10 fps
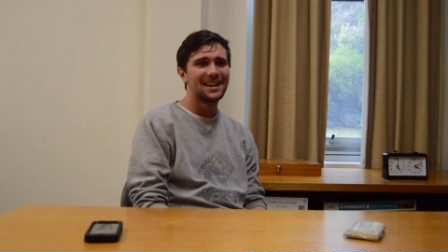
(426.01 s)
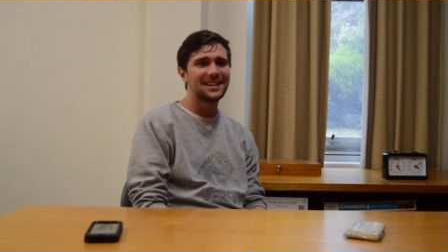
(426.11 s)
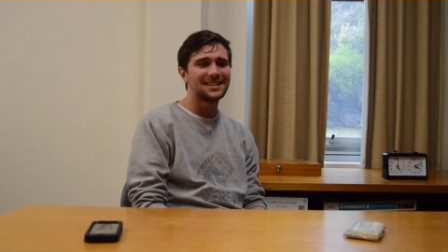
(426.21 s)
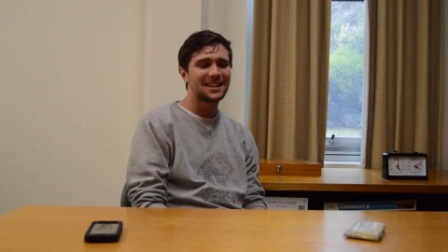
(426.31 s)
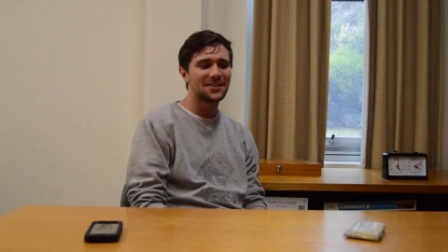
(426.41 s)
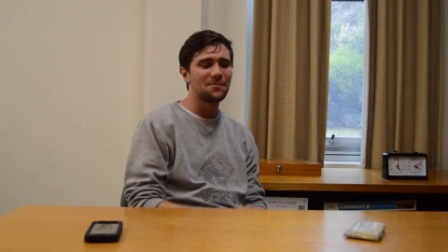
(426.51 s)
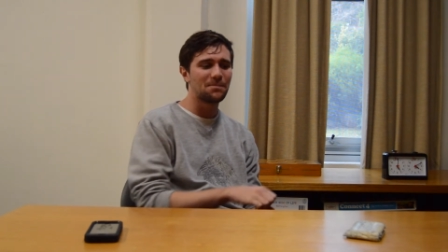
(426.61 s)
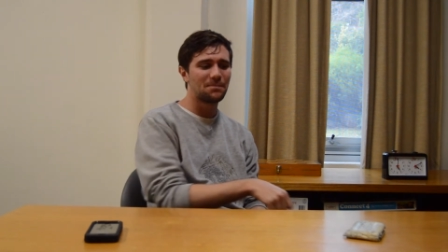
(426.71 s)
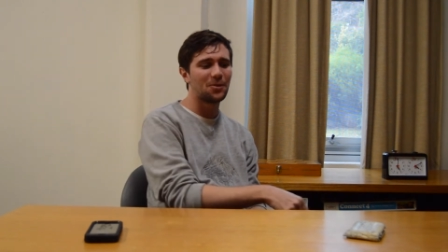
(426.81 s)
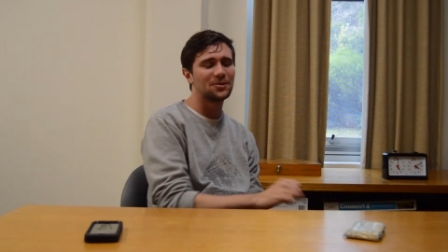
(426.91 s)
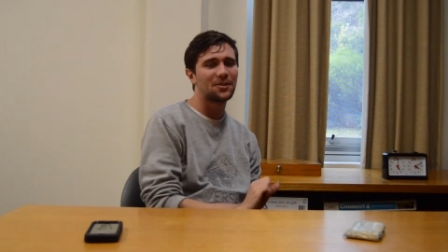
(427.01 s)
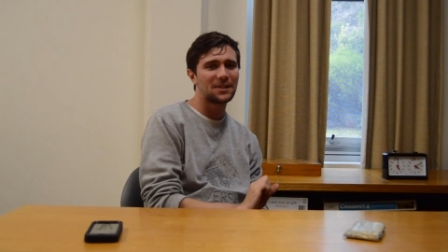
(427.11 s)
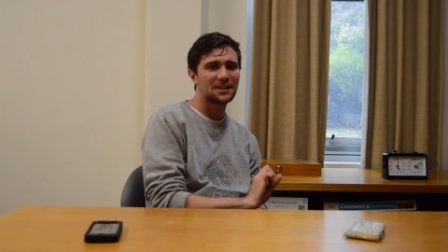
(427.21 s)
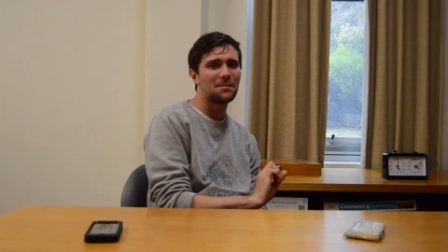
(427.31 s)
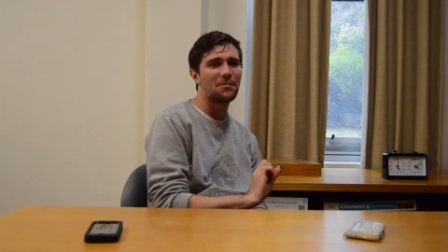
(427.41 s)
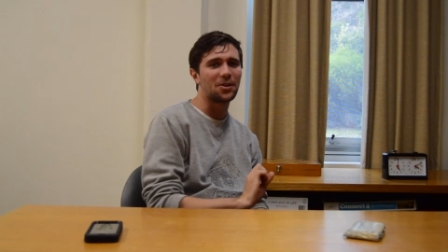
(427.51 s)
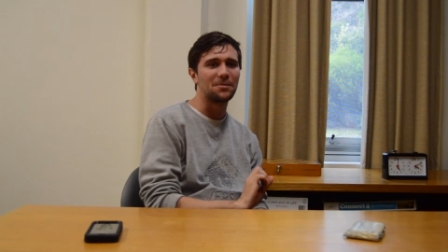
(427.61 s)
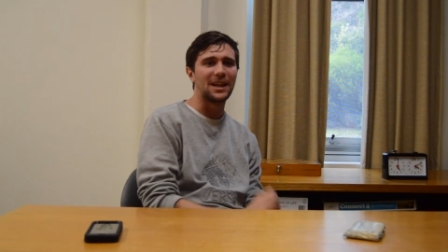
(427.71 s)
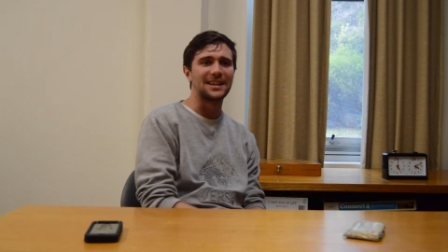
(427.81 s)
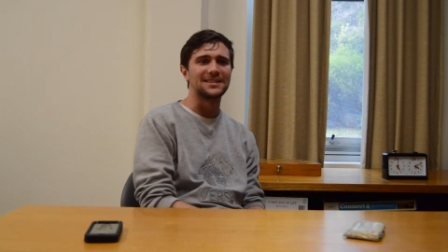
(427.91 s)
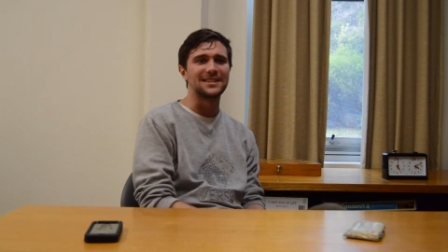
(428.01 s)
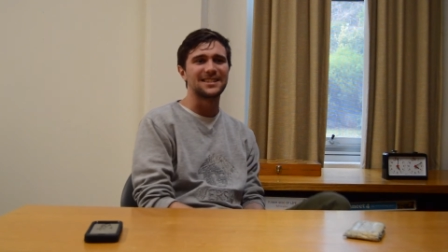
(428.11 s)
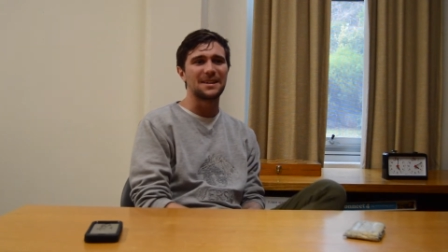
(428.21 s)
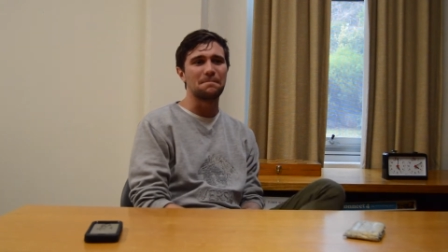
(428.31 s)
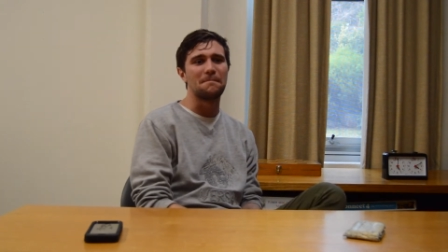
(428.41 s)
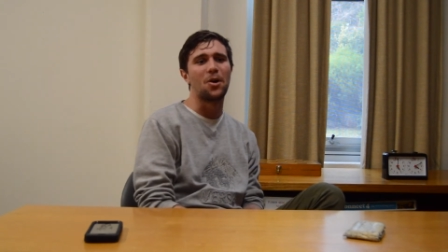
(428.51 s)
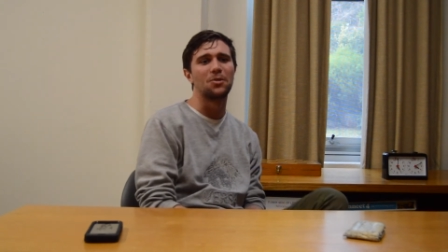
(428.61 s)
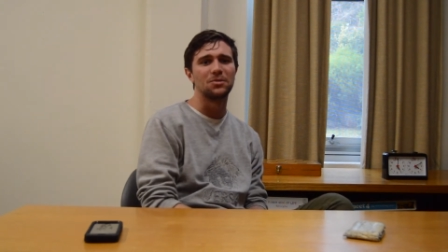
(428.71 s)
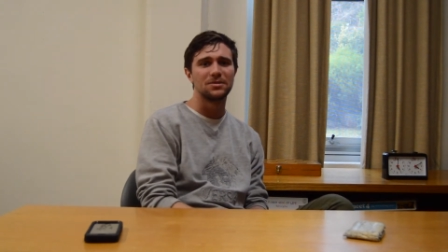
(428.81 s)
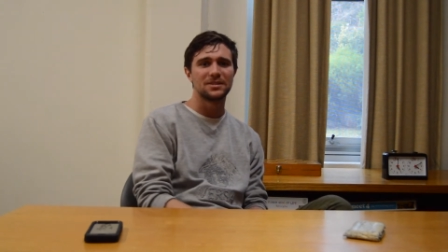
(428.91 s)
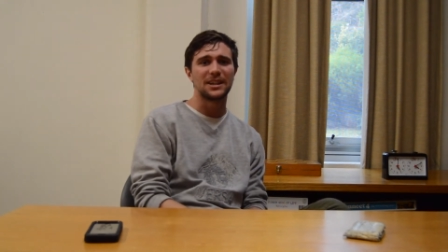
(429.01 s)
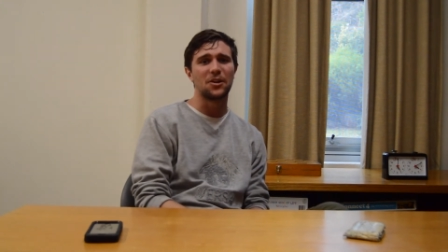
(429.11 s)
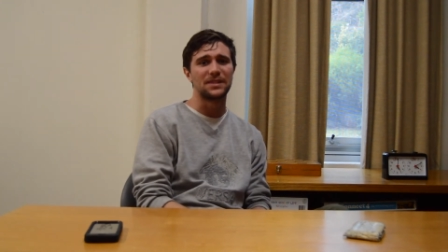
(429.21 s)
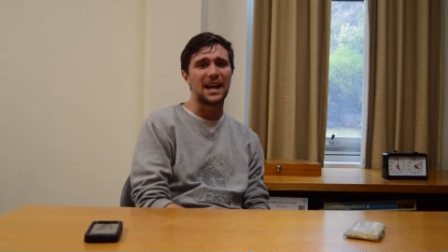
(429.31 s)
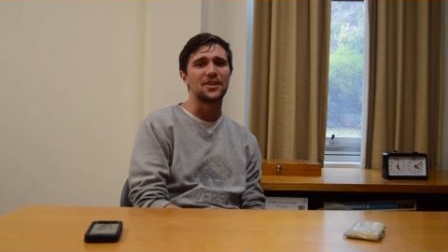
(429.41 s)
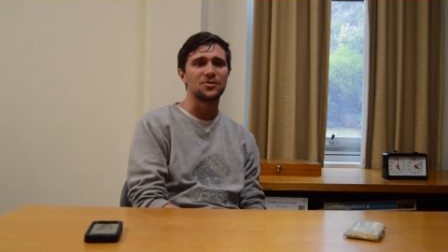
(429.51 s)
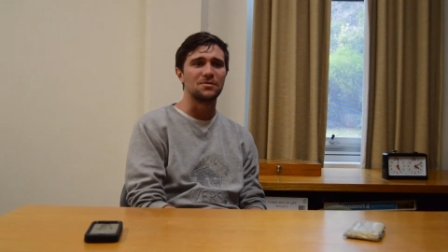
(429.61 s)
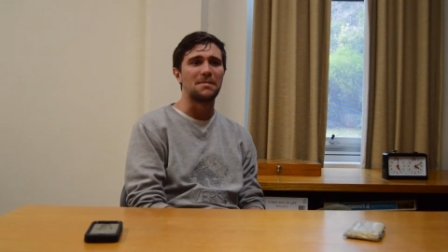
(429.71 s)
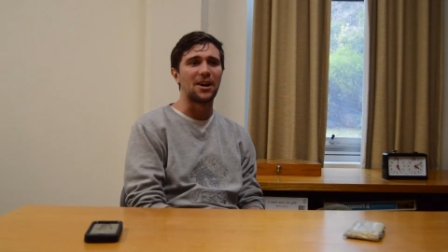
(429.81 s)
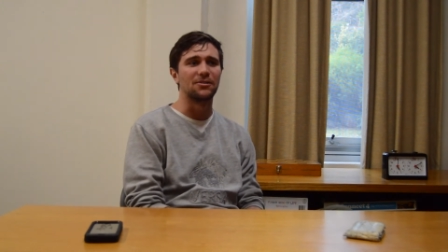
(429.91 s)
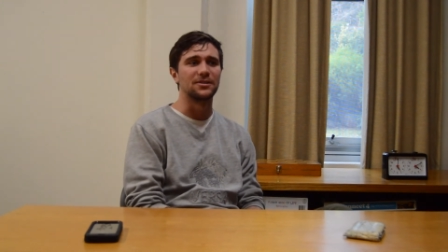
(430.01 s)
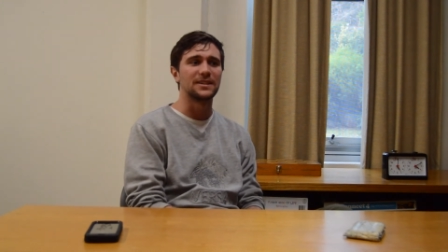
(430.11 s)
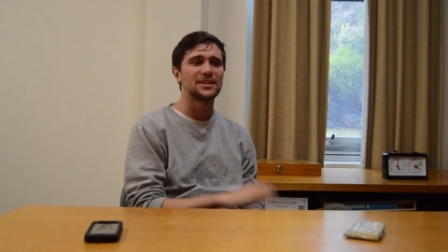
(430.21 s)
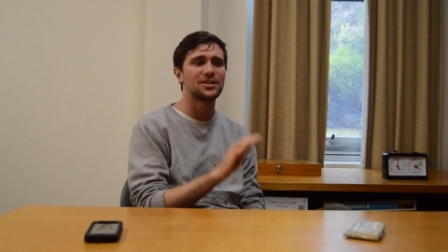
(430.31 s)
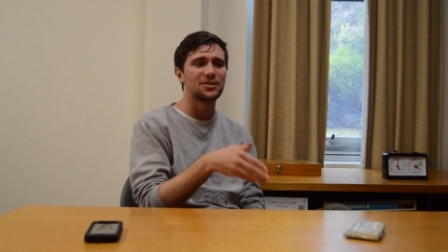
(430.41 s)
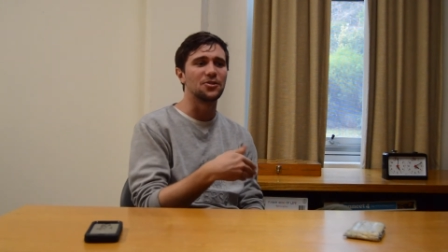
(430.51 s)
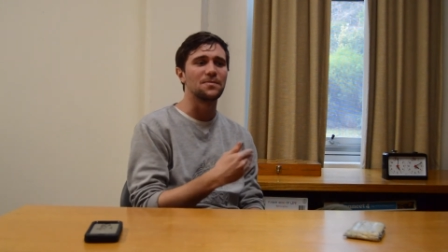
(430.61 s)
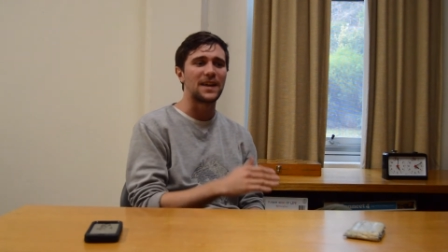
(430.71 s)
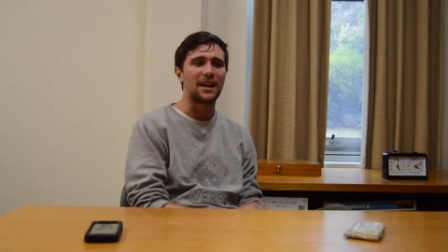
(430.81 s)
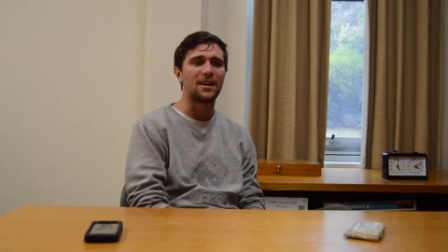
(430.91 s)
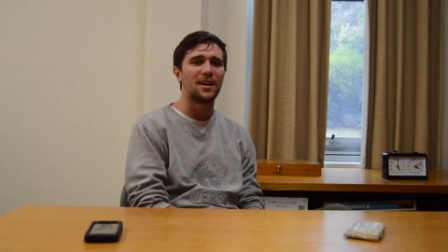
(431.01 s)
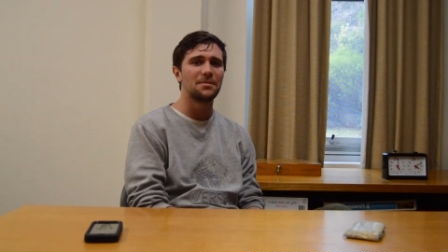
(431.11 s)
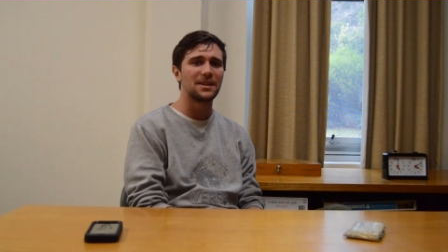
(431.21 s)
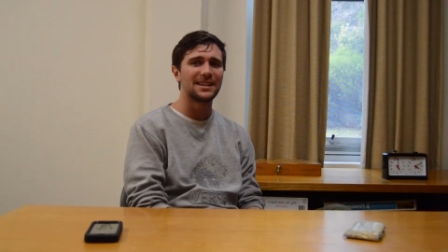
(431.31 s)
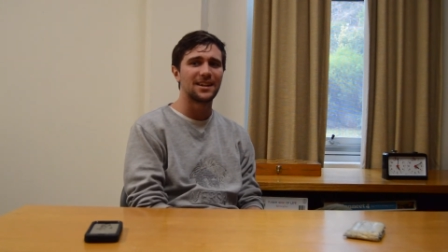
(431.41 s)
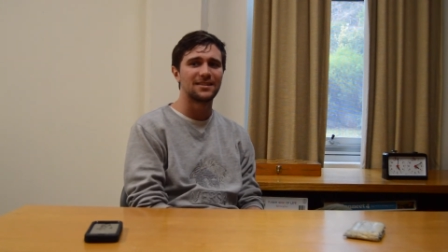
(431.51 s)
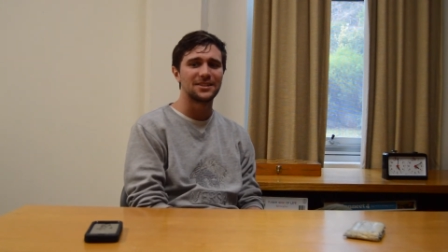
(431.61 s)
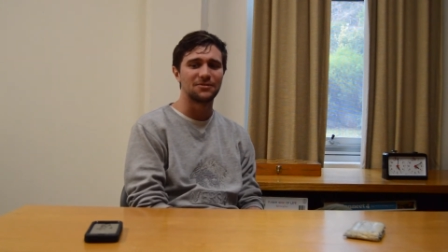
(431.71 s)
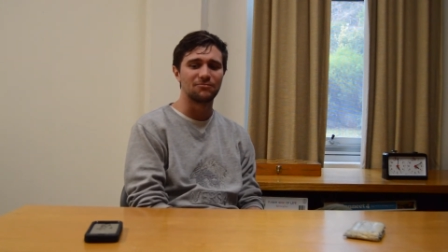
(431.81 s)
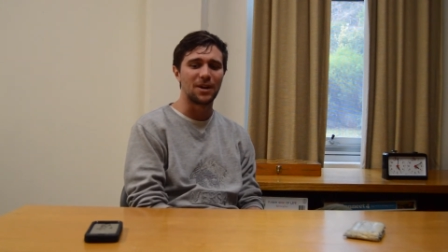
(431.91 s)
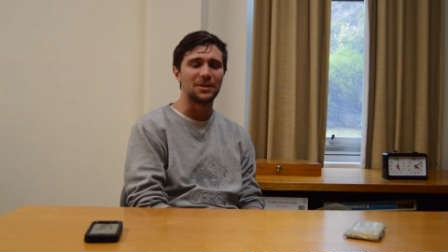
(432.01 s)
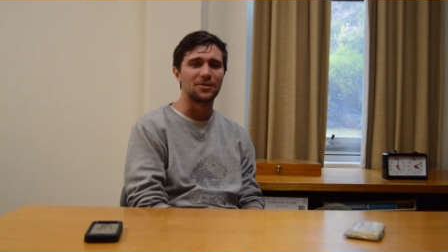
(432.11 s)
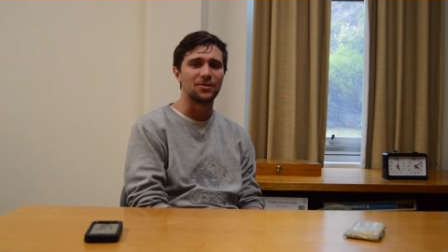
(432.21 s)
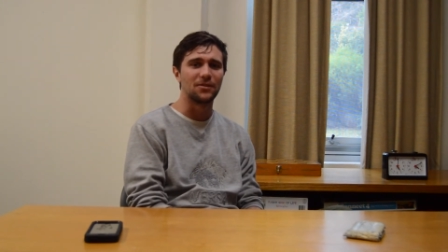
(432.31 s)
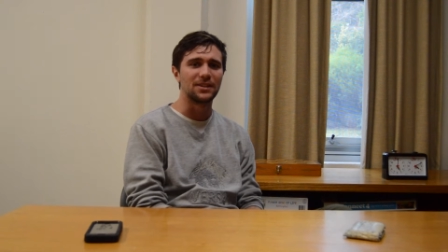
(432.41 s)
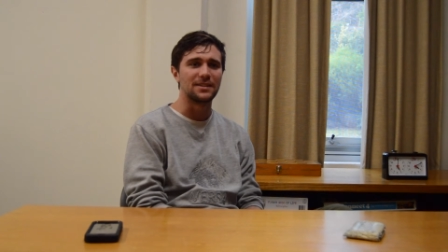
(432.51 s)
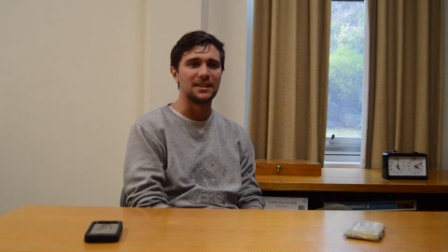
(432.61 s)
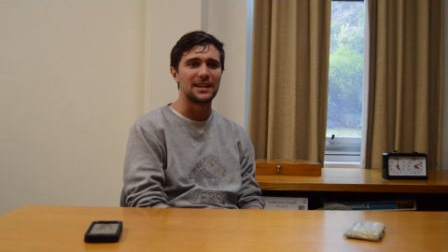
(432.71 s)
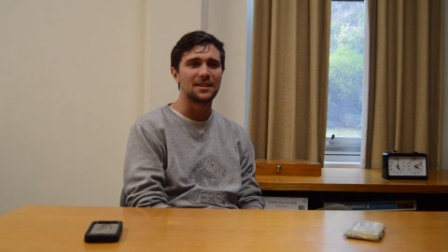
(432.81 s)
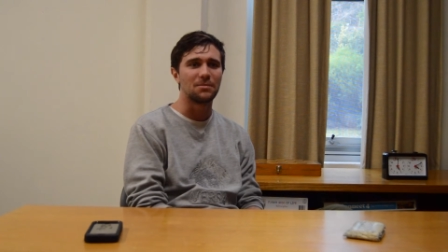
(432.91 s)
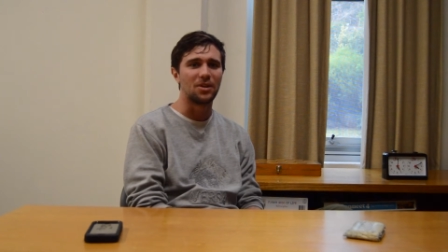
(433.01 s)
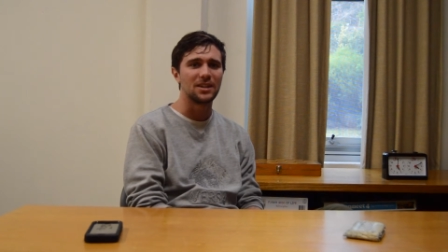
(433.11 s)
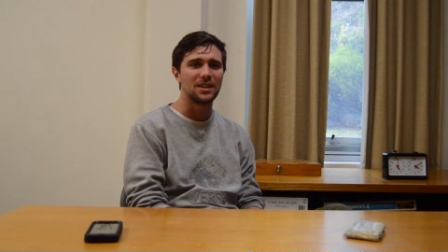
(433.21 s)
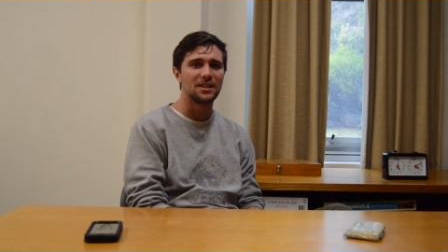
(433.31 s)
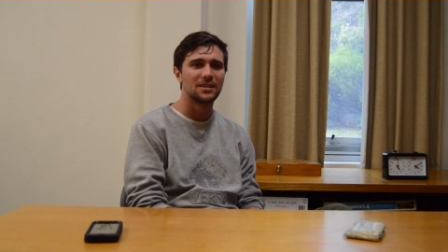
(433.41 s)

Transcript: It's like you've pulled off like the bottom layers and there's like moles like of the actual barrel and like scoop that up and now you're rubbing it all over your naked body. Do you